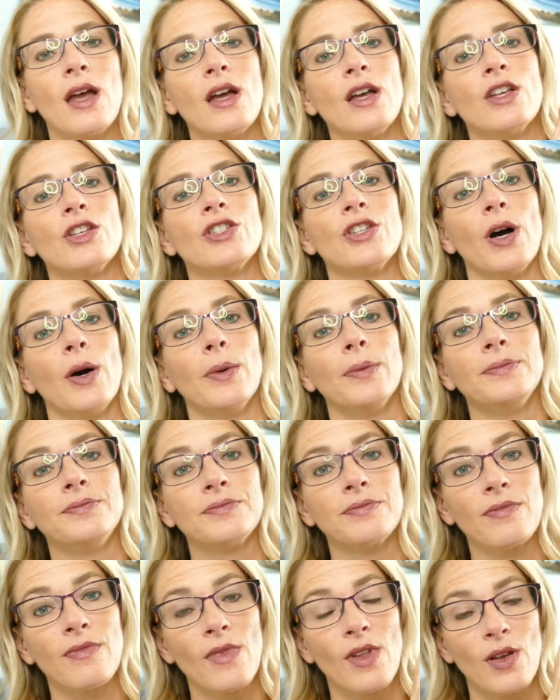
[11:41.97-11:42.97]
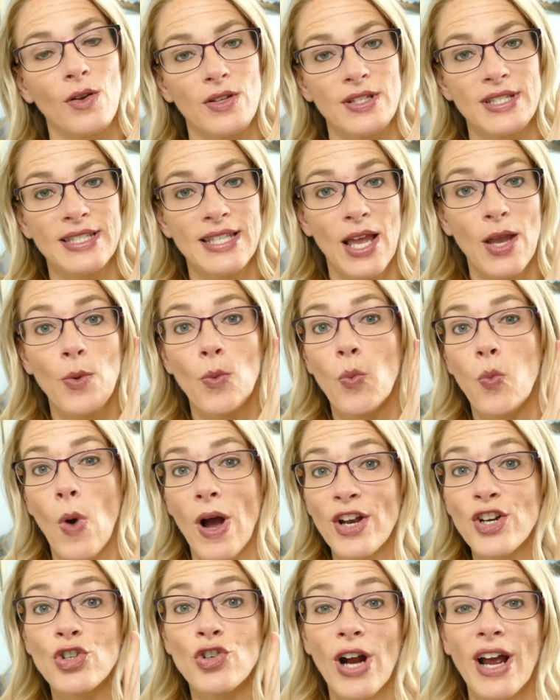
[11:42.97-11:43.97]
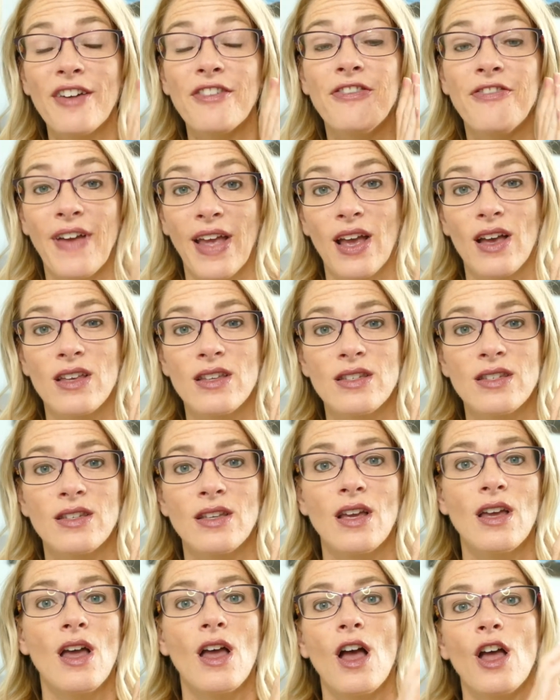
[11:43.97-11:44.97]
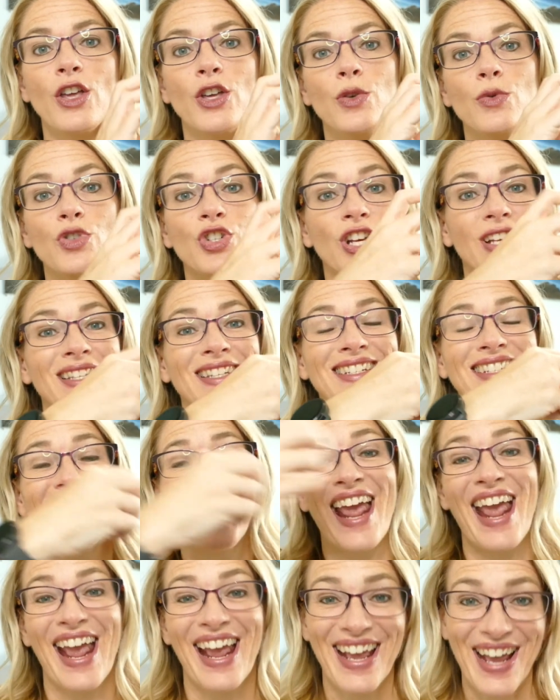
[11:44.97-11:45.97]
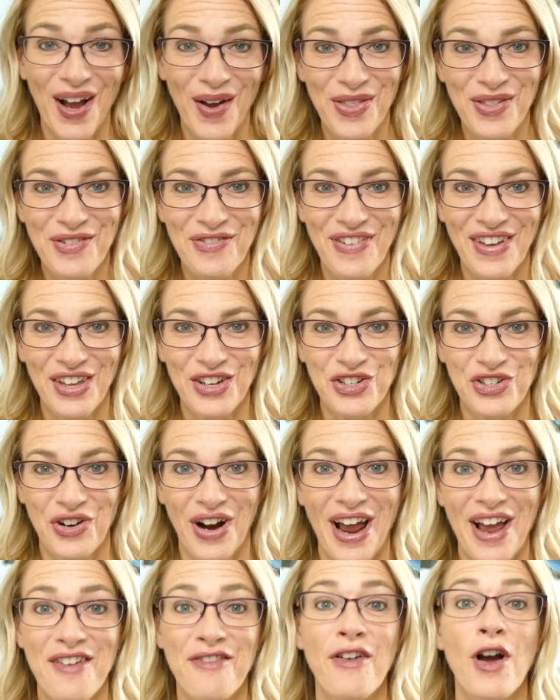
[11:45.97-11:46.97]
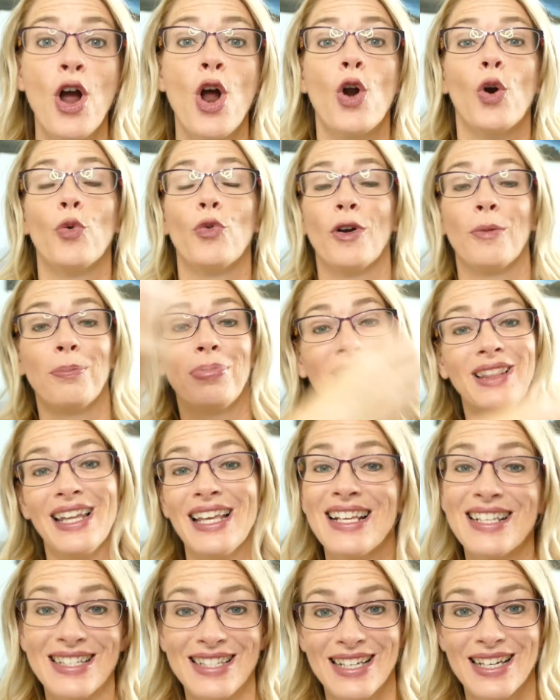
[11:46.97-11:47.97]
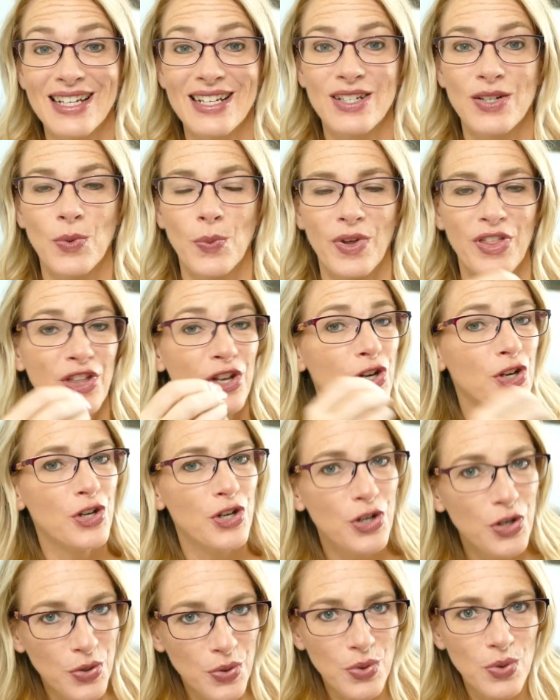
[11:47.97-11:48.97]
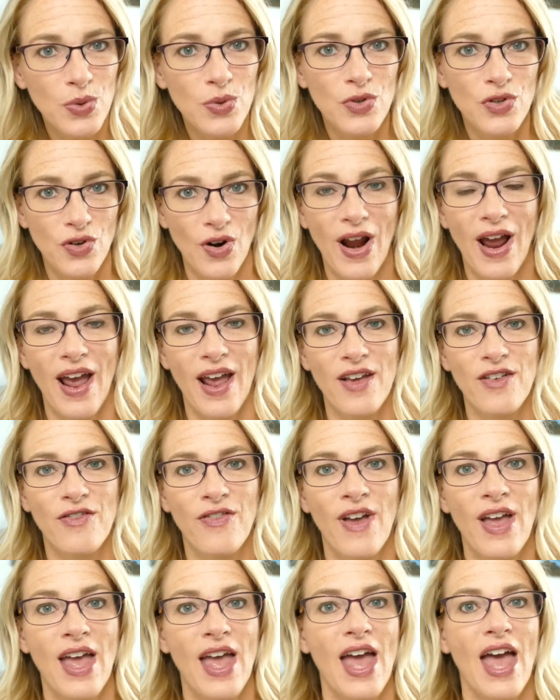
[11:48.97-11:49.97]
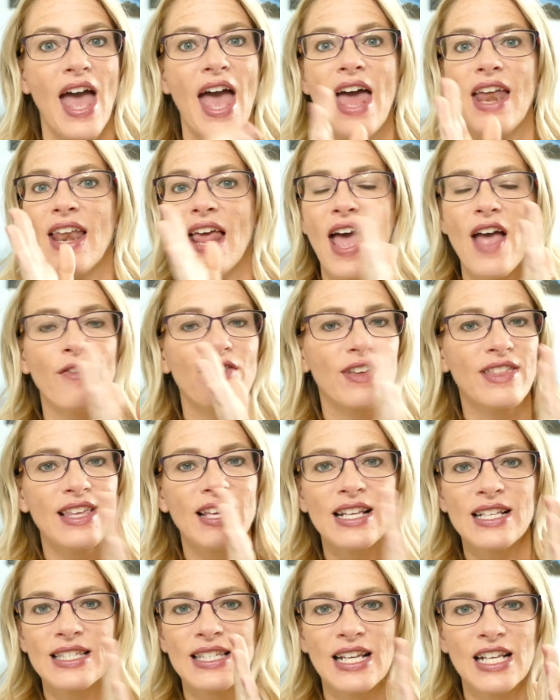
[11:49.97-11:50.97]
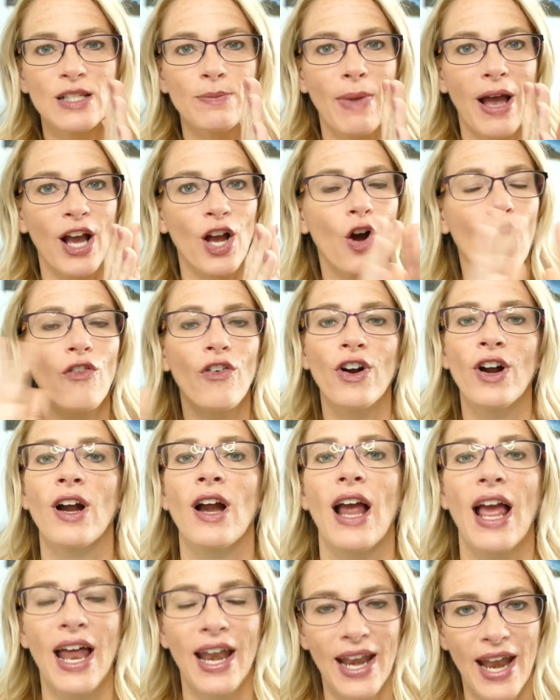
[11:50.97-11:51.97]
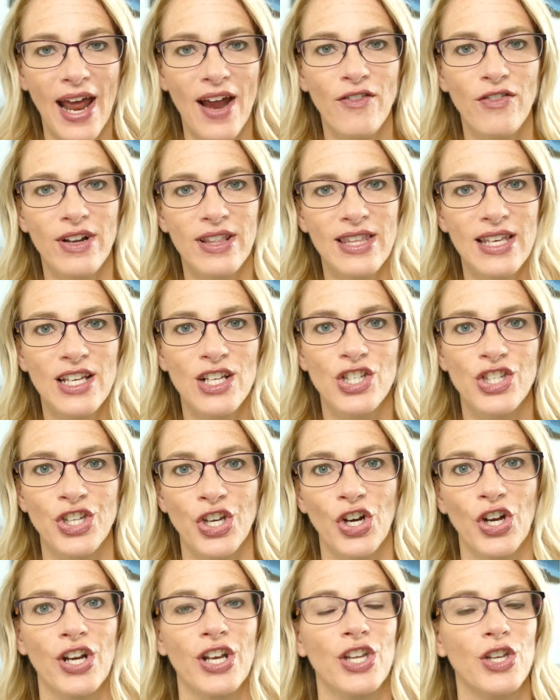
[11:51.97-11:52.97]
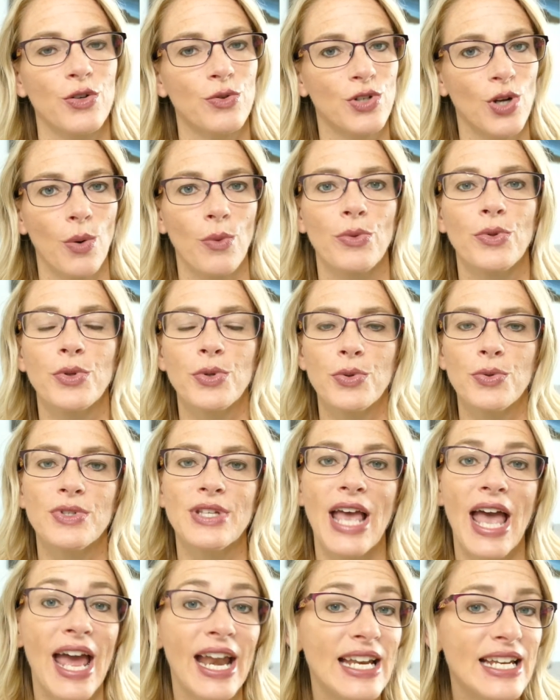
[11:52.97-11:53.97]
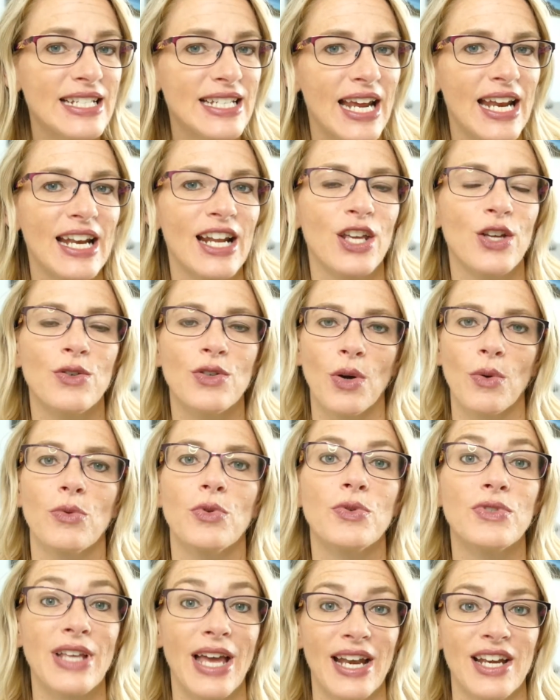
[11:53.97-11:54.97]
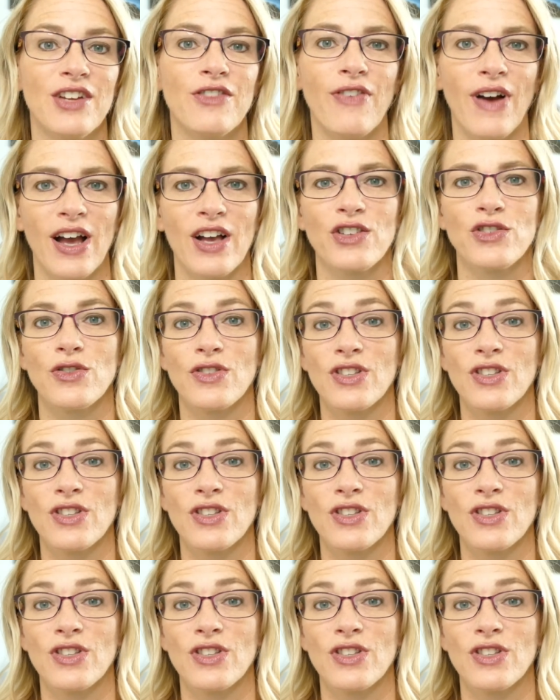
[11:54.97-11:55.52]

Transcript: So say one drive fails, you just take out the failed drive, replace it with a new drive, and everything syncs back over and everything is good. You don't lose any data, you don't lose any files. So